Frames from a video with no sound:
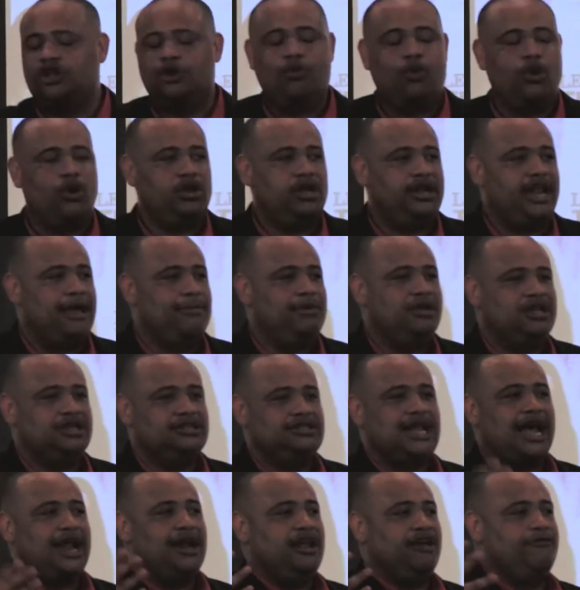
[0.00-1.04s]
in the world today because
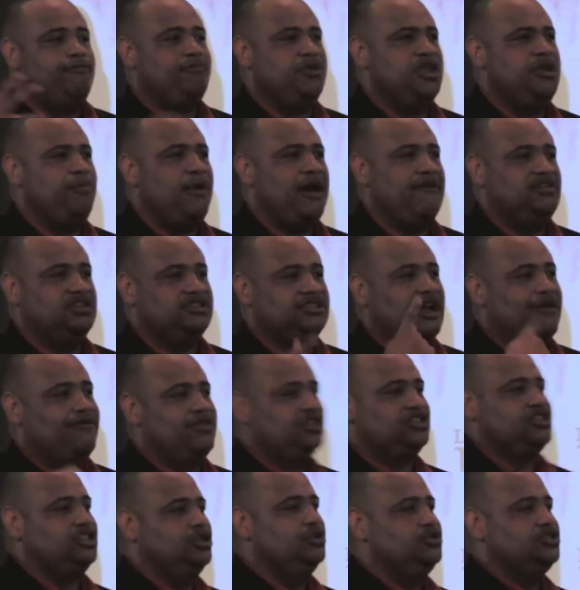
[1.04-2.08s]
not enough people have discovered
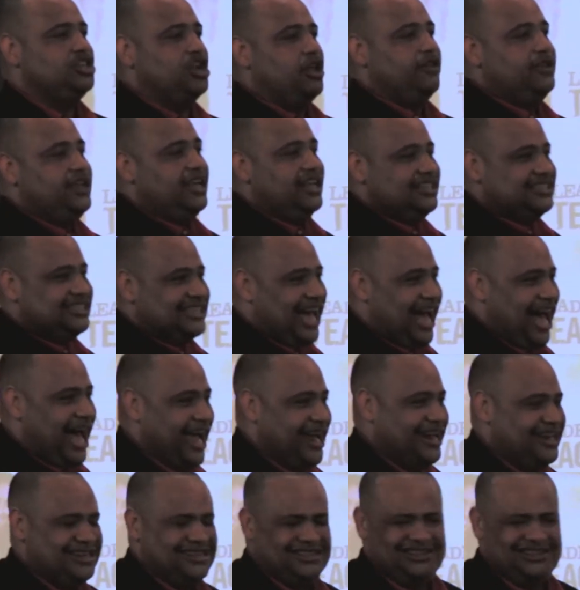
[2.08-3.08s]
the solution on the inside.